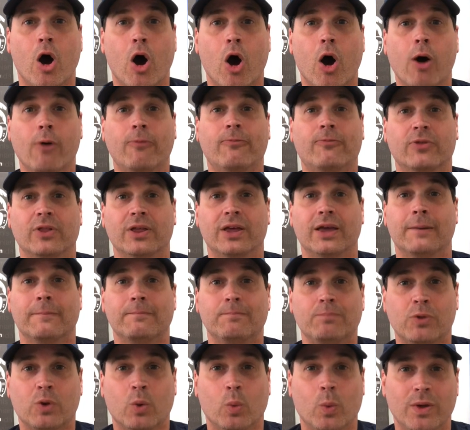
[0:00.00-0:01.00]

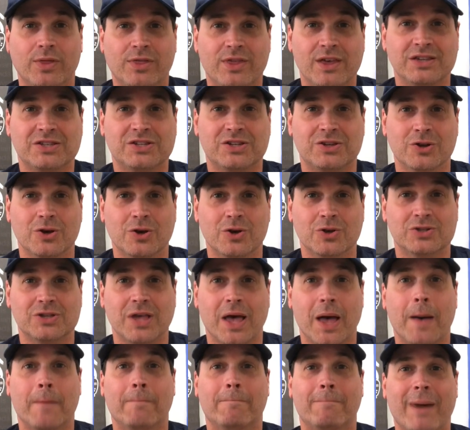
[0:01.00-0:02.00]
Hopefully, with this
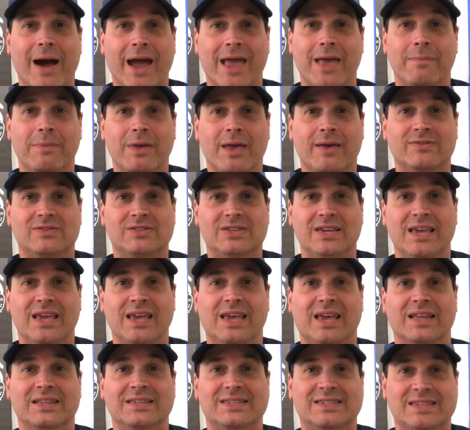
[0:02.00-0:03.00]
news, Miami
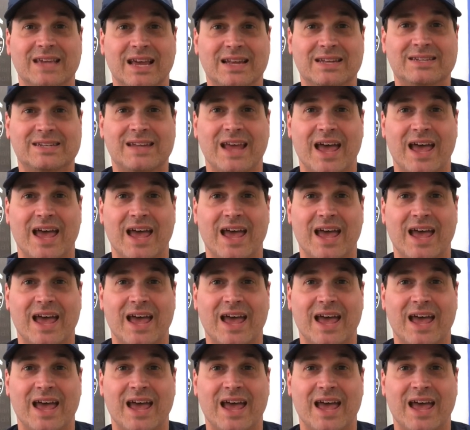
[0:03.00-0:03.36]
FC can set